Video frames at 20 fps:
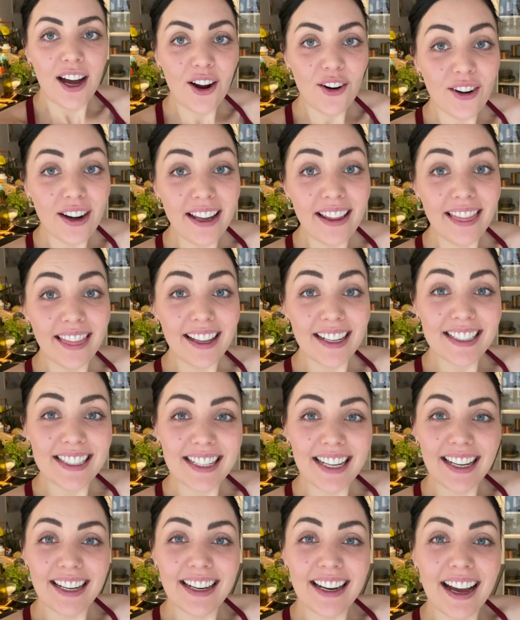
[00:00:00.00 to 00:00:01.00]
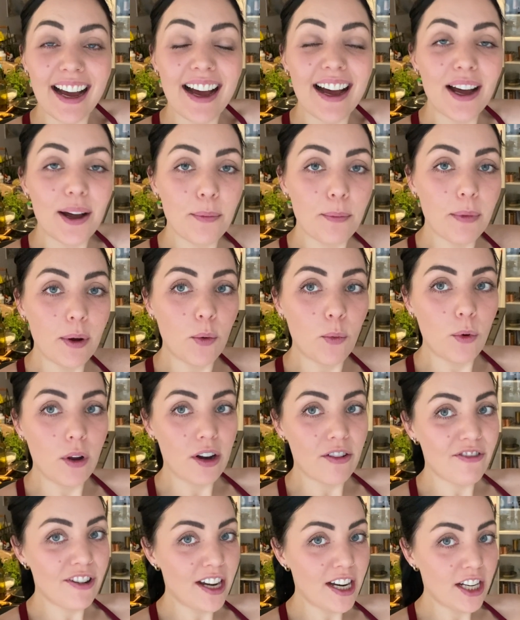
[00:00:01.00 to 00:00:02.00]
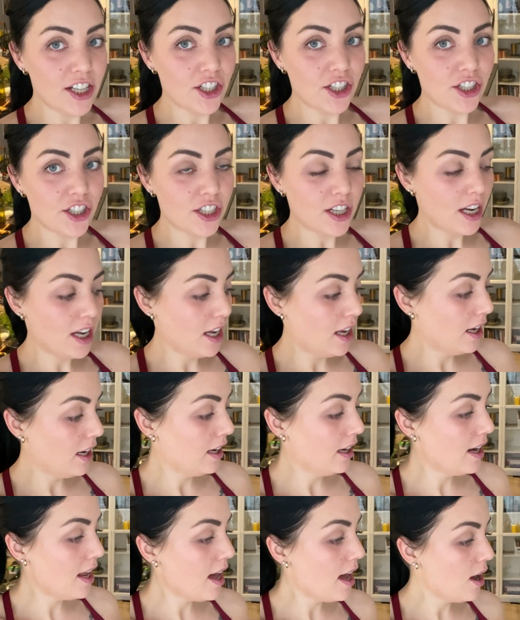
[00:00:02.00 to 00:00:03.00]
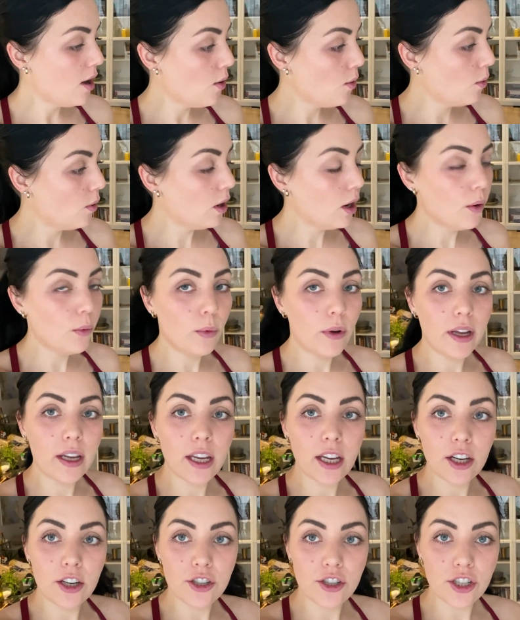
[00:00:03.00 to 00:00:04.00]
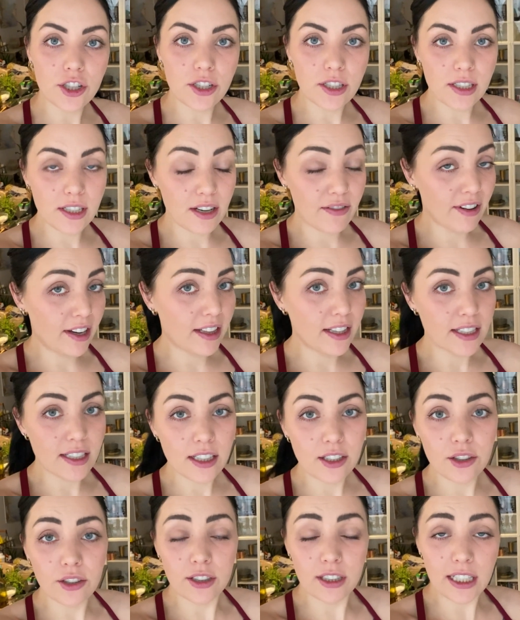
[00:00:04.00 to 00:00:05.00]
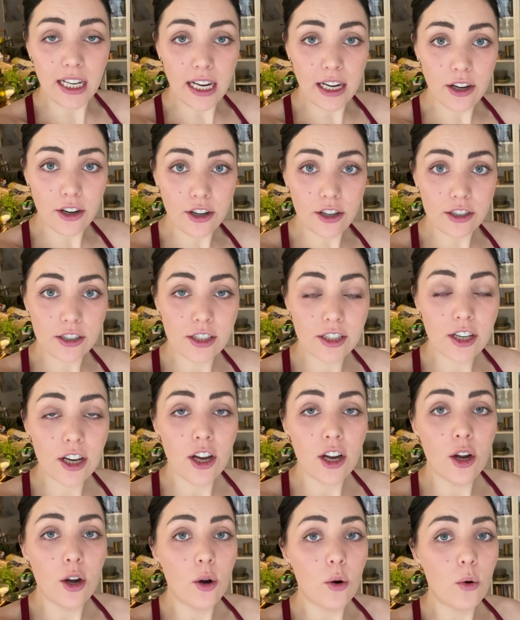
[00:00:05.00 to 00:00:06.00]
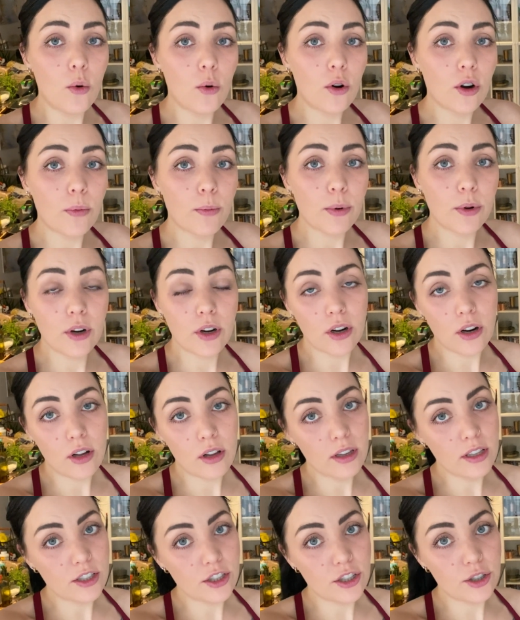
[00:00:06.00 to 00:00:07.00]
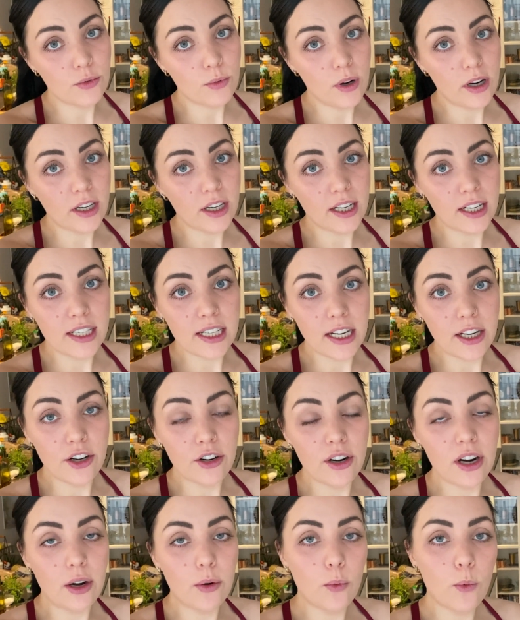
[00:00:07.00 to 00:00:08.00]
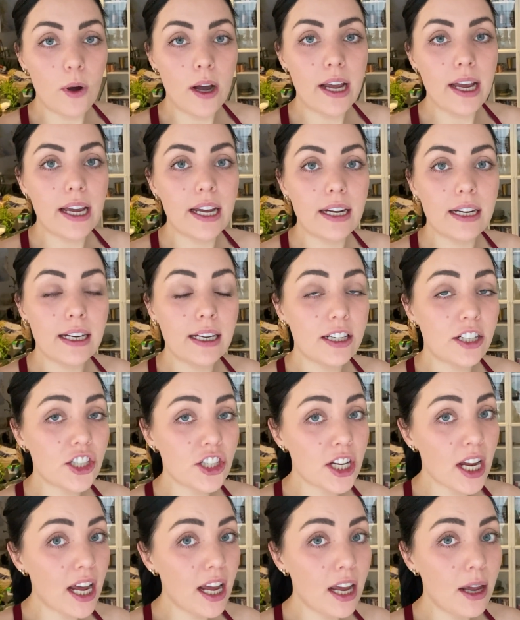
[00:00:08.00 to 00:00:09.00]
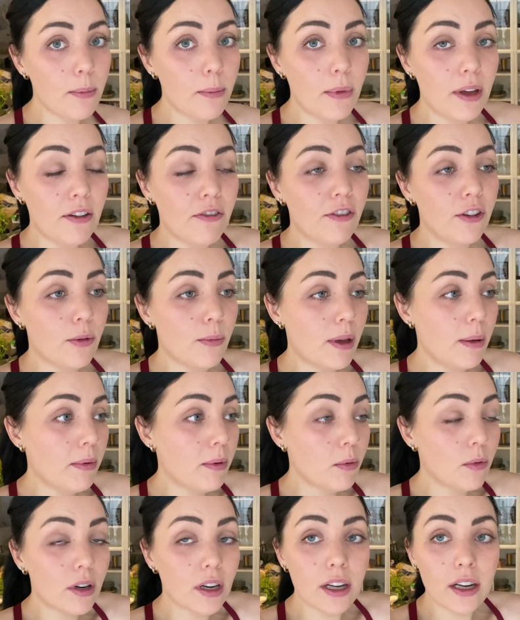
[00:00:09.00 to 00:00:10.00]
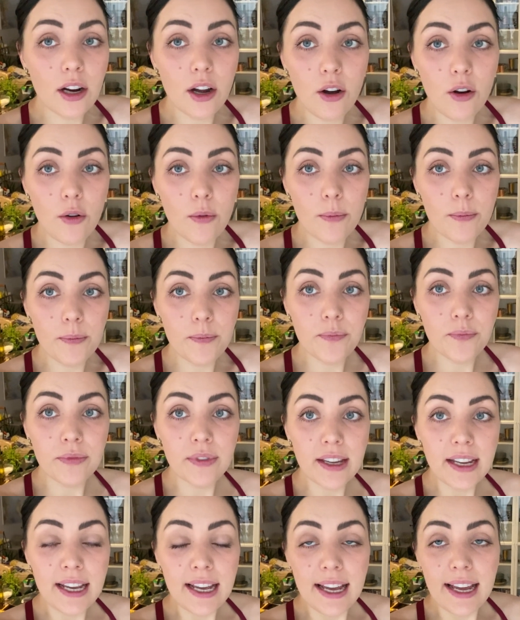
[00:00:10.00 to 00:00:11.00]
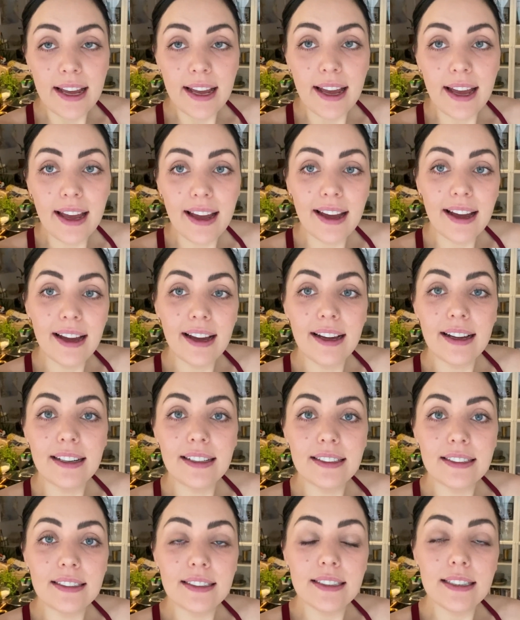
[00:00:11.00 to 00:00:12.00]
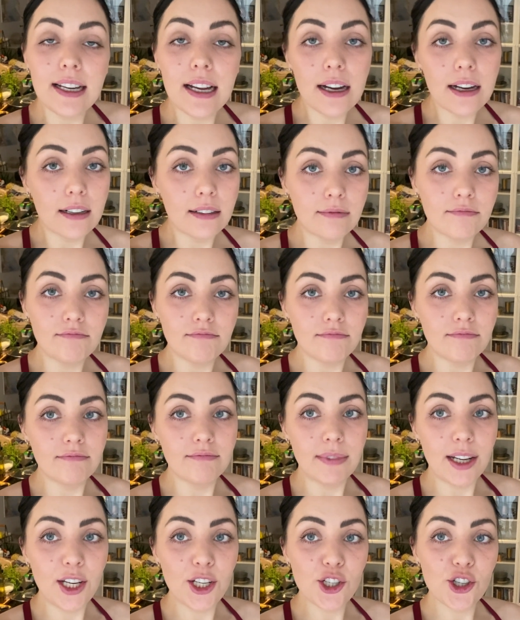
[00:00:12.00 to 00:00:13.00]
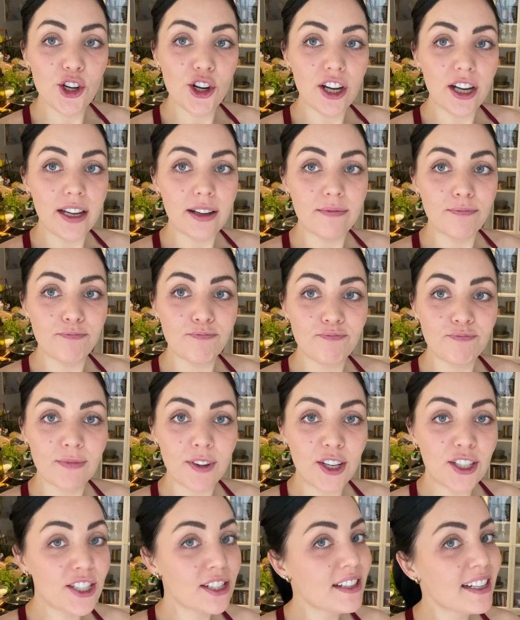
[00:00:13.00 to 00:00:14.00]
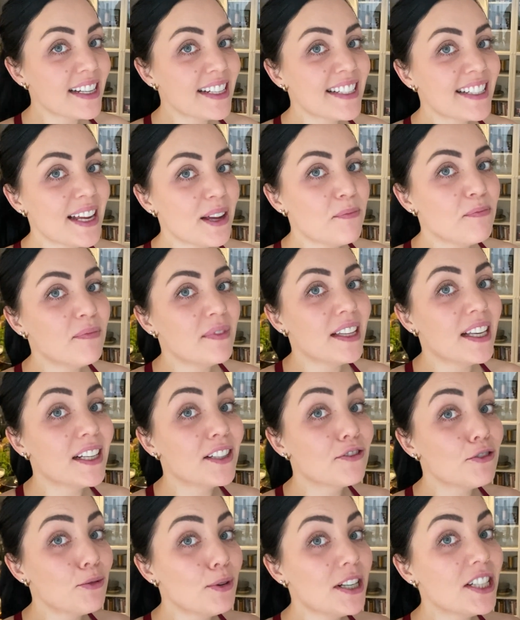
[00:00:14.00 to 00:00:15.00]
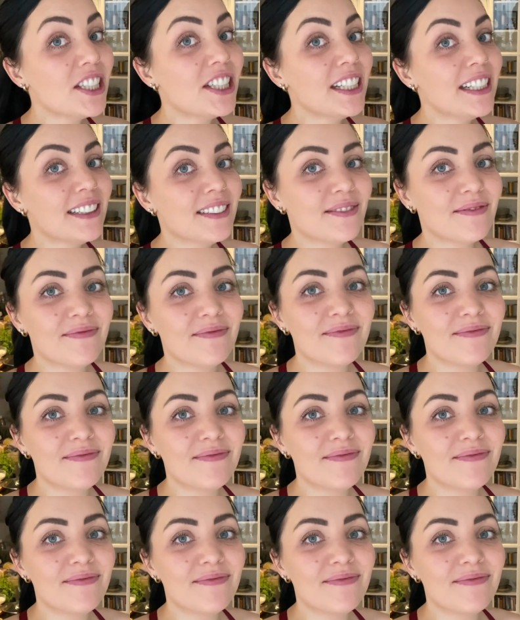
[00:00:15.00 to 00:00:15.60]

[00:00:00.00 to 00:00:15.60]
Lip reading: All right, that's it. We're finished. Now we can just divide this into containers or put it all into one container and weigh it each time if you maybe work at home. And yeah, enjoy. Until next time. Thanks for watching.